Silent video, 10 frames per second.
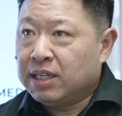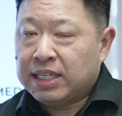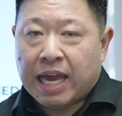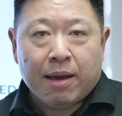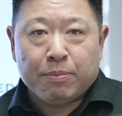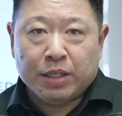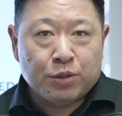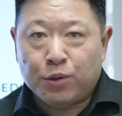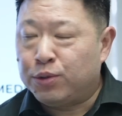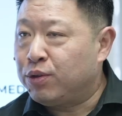can't be
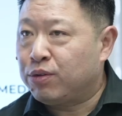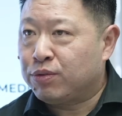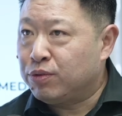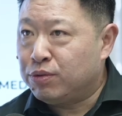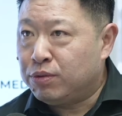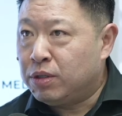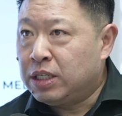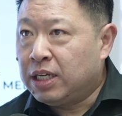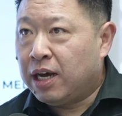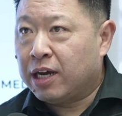told through
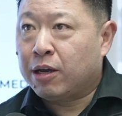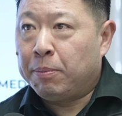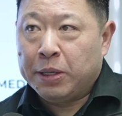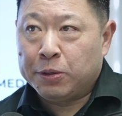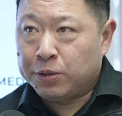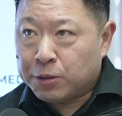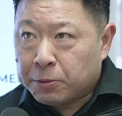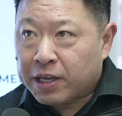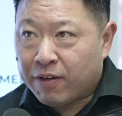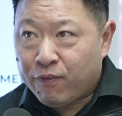a computer
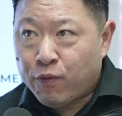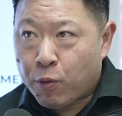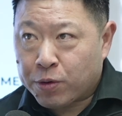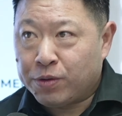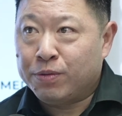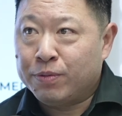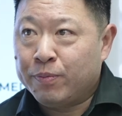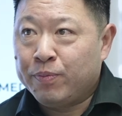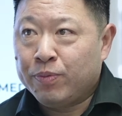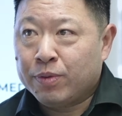doing it for
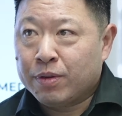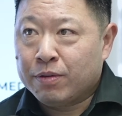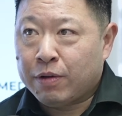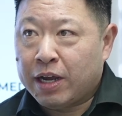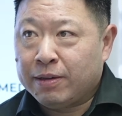you. Right?